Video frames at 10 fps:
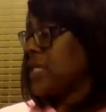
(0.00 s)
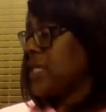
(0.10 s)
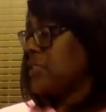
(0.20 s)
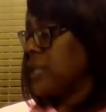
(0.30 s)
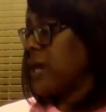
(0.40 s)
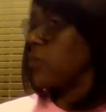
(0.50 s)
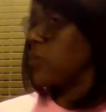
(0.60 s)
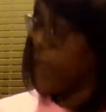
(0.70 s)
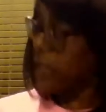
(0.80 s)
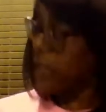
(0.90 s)
John
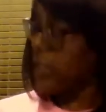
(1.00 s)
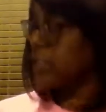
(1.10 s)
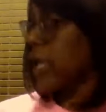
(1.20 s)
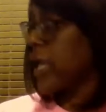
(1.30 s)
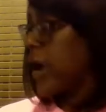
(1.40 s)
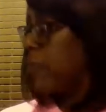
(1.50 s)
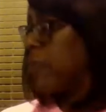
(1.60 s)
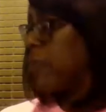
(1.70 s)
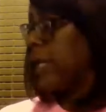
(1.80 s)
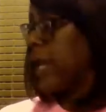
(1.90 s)
Wayne
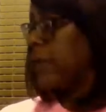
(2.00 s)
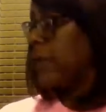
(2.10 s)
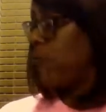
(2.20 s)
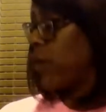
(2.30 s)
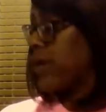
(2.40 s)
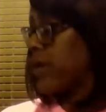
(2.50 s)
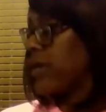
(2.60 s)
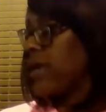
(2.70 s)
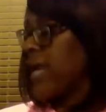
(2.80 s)
Airport in California,